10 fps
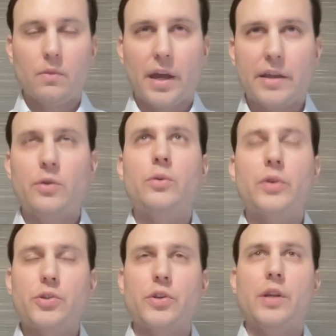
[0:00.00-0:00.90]
Thank you,
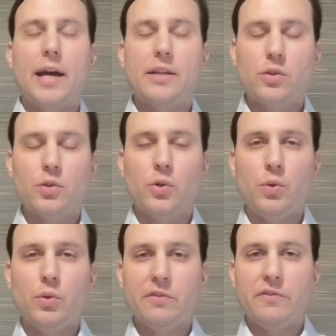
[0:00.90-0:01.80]
Cristian. And
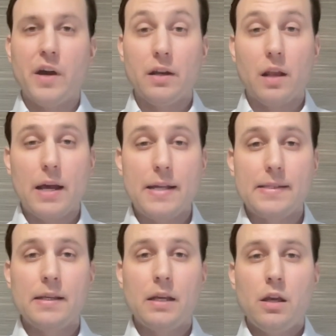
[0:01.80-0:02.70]
to finalize,